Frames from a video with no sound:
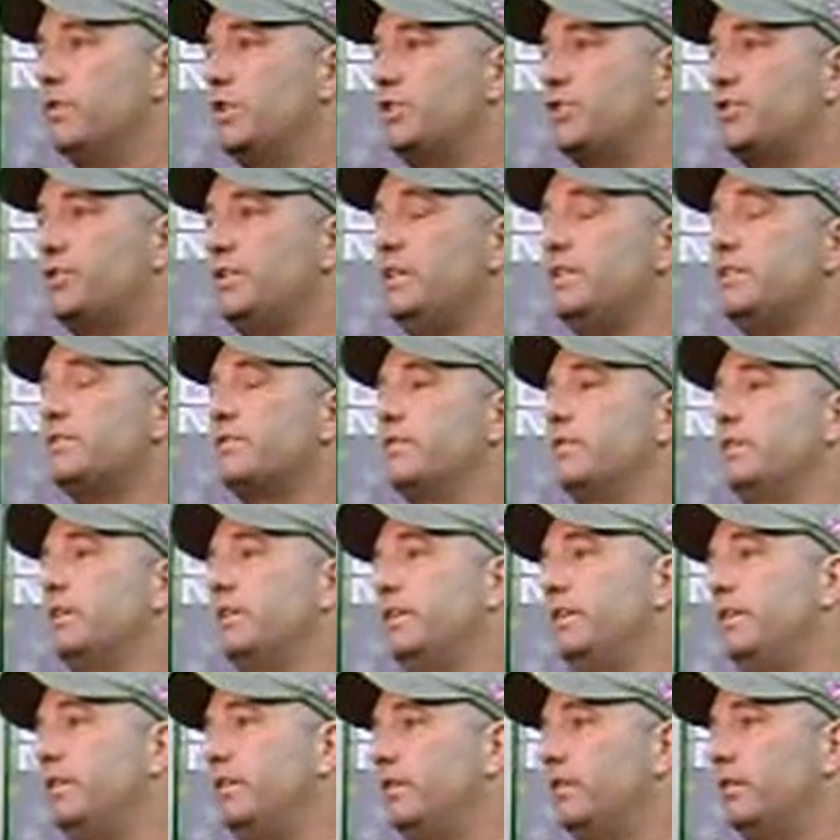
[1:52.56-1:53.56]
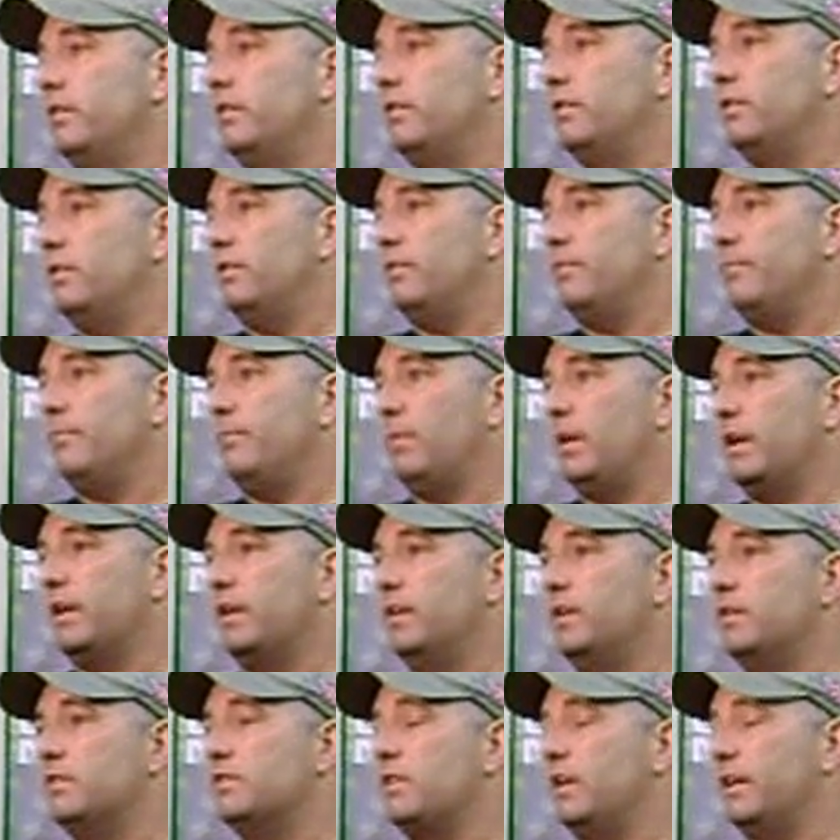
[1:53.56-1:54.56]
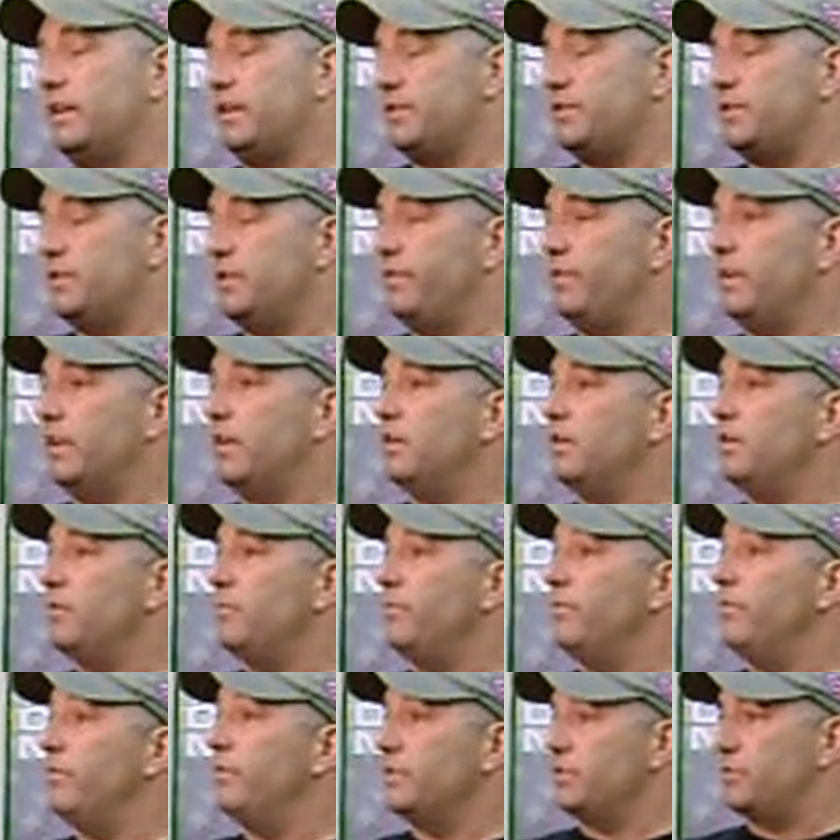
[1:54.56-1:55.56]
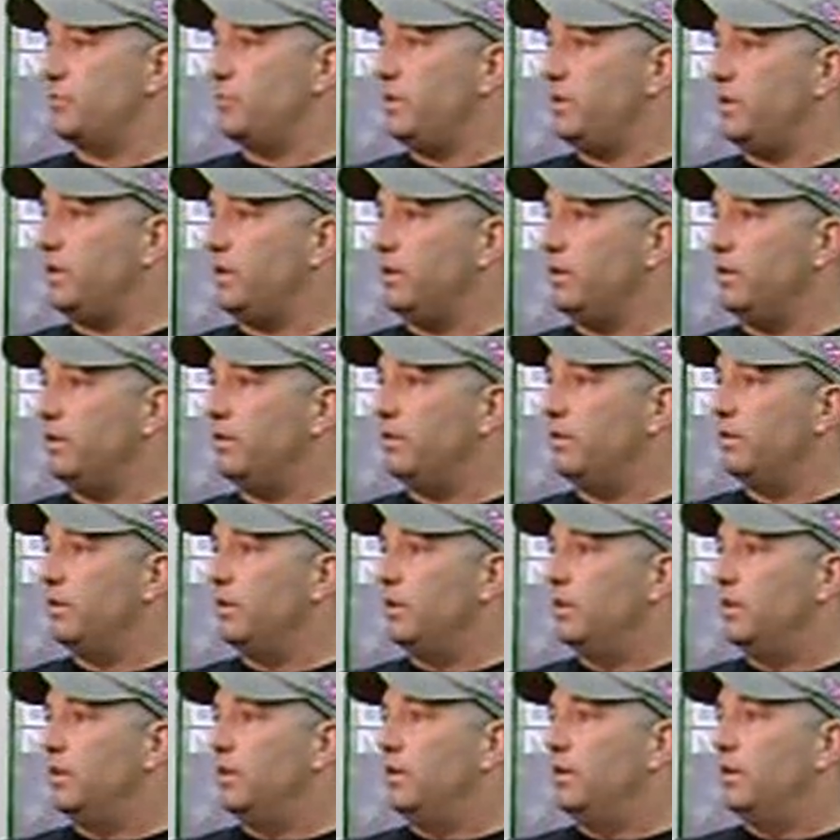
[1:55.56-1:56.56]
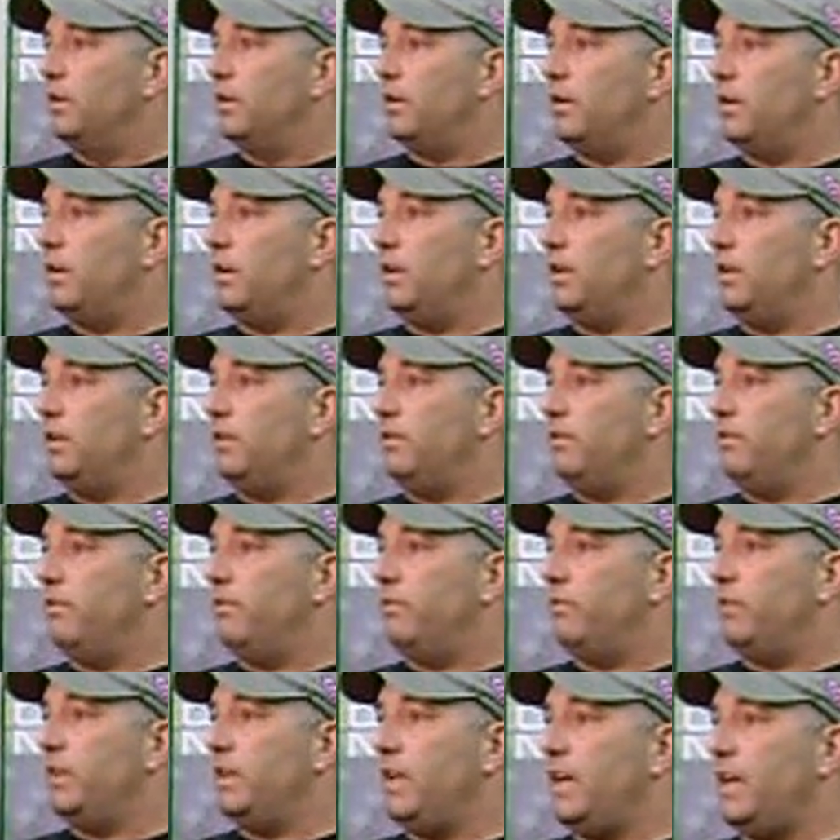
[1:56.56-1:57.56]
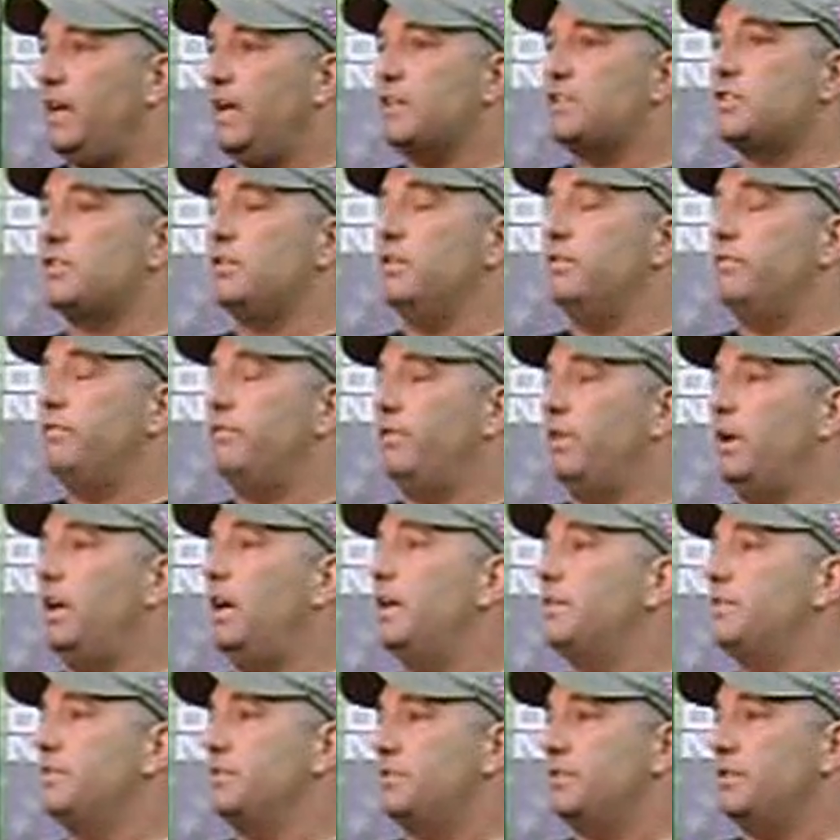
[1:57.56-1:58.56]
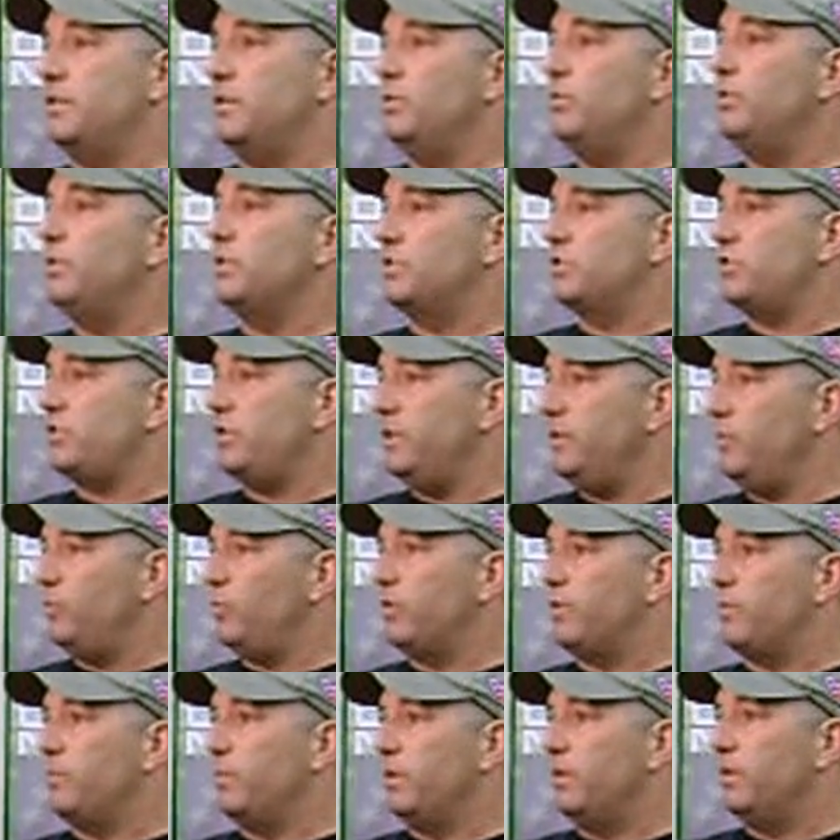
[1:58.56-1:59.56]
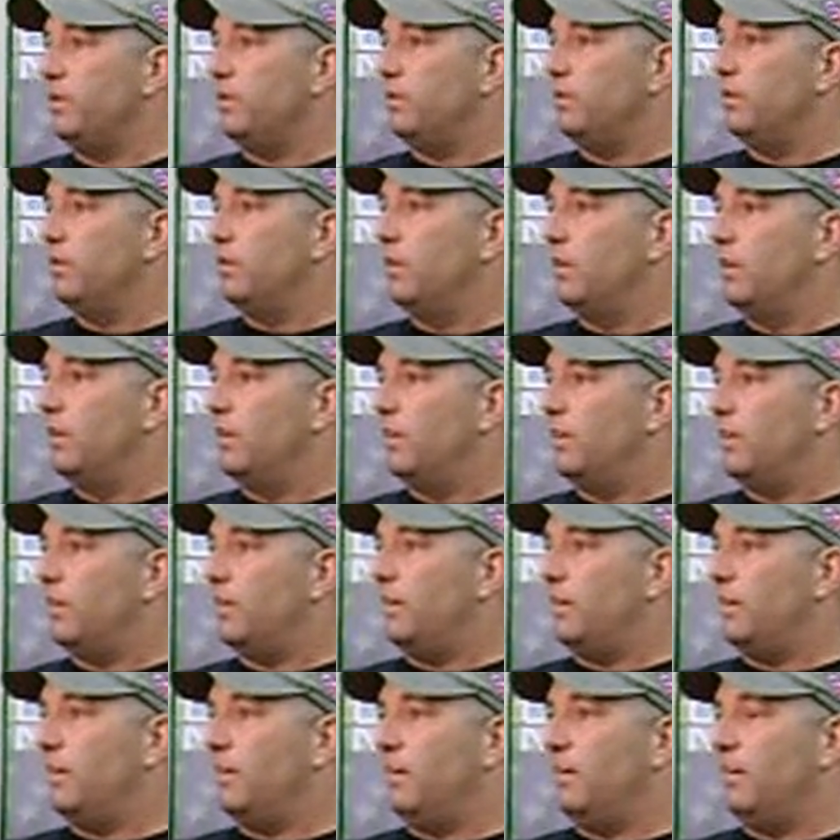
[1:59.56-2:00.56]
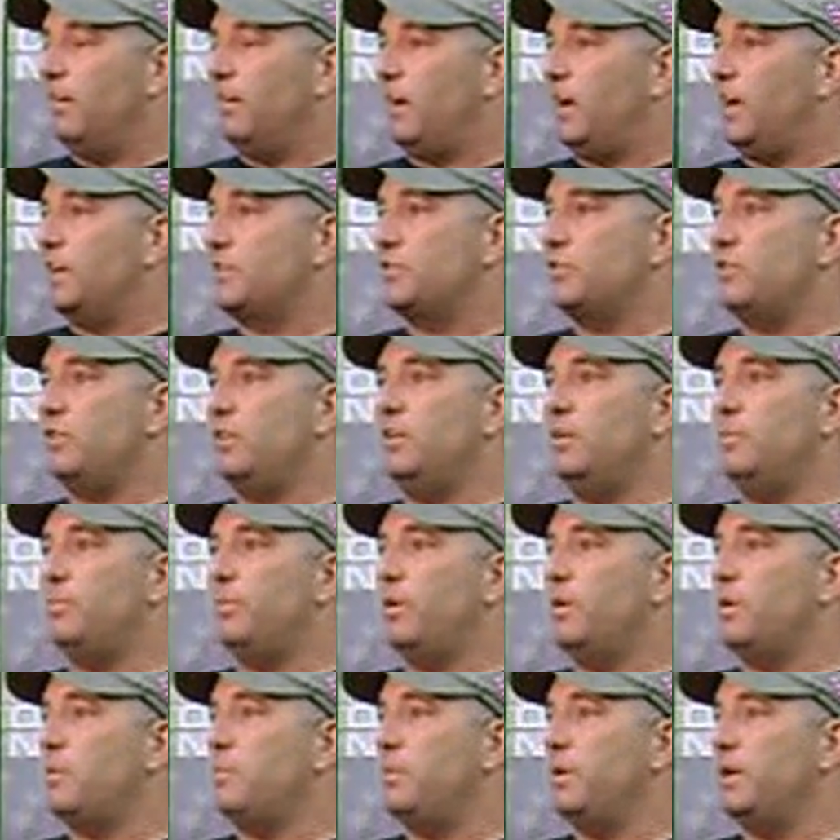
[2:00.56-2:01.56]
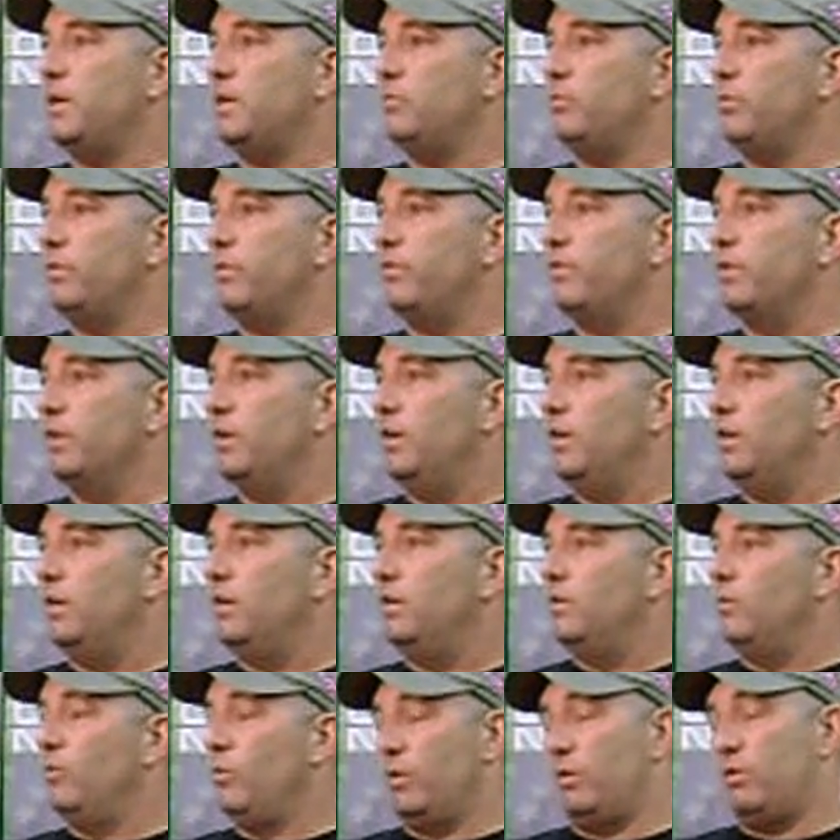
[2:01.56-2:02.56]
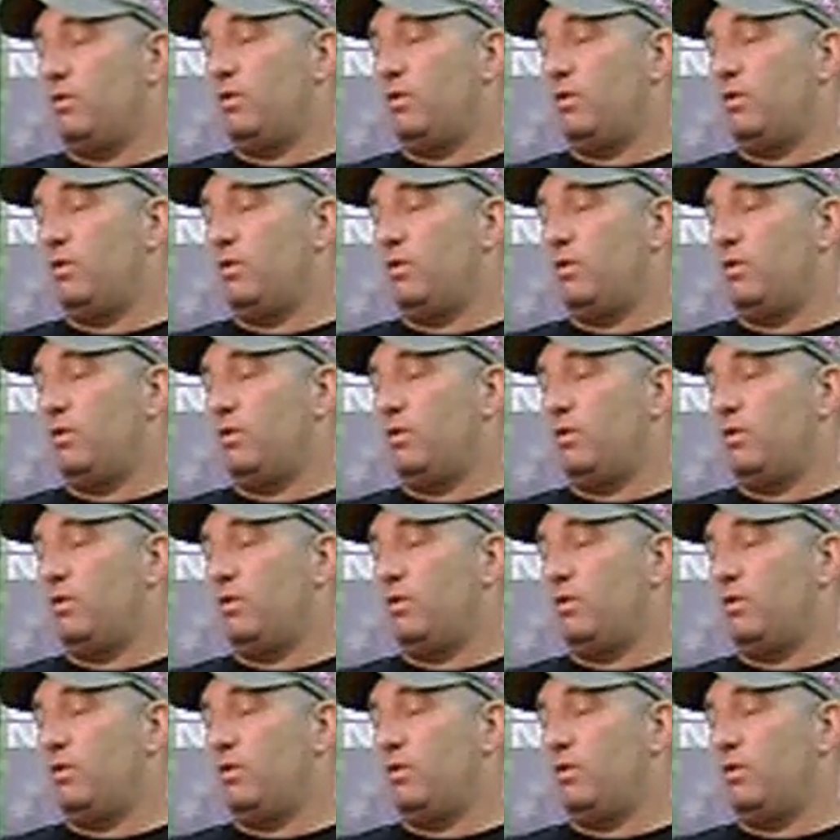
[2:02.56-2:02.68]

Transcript: Since then, my kids, like I said, they come this weekend, and they actually fought to see who could sleep with me. And I slept on a bed with one